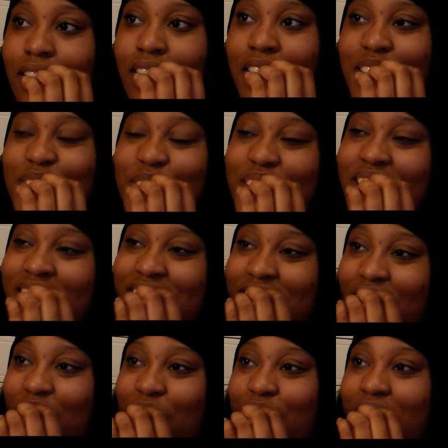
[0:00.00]
because you can
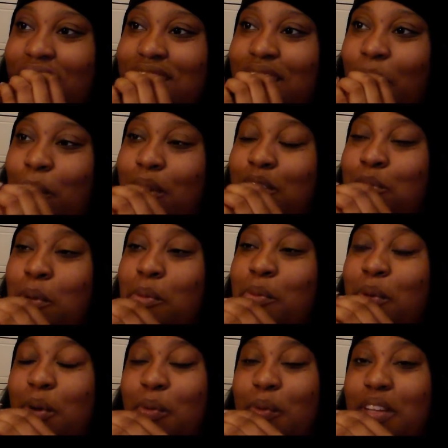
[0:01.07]
tell he's like one of those
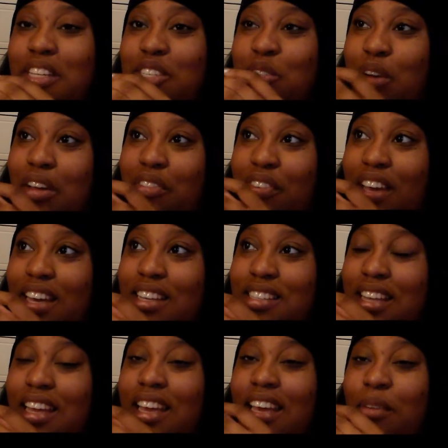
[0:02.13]
people with a really straight
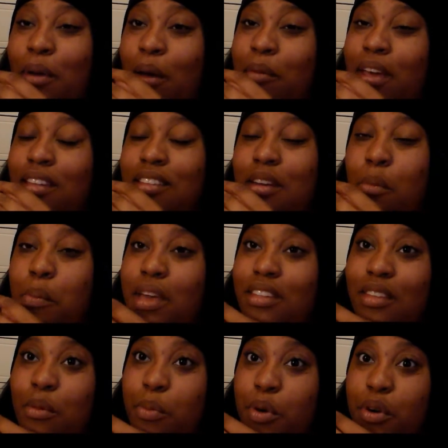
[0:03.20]
face, and he probably has an
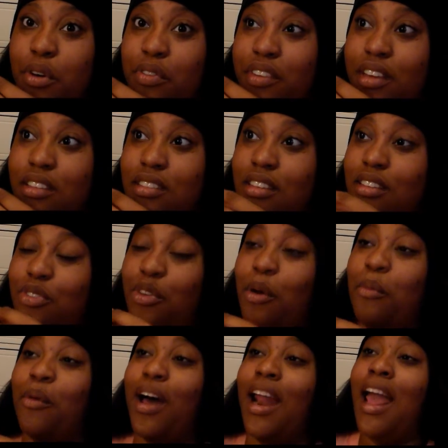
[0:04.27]
amazing poker face, because
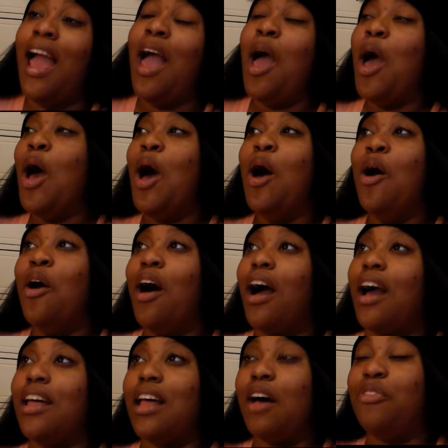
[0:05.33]

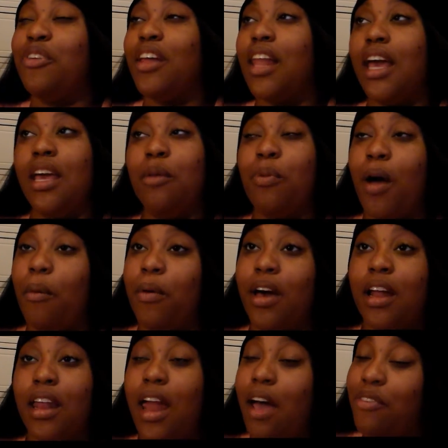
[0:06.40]
I feel like he probably
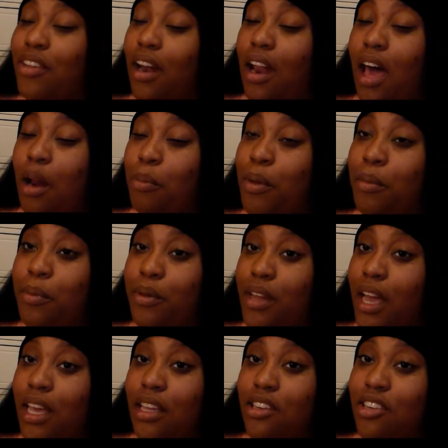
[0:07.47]
could have laughed at a lot of people
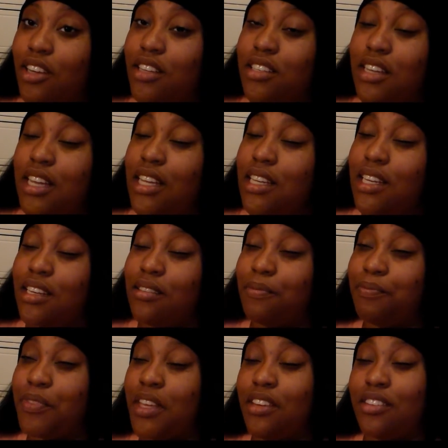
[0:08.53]
that he judged and he
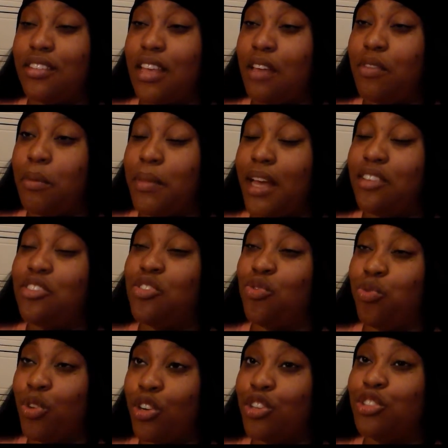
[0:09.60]
didn't. He just gave them
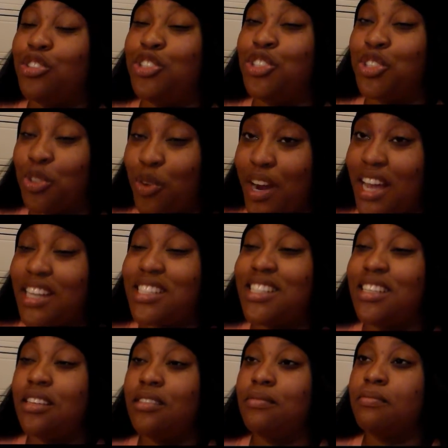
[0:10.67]
that real
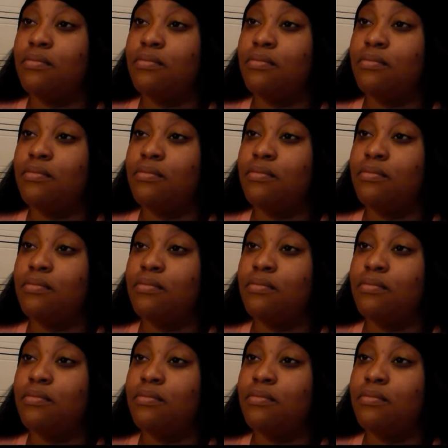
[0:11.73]
strict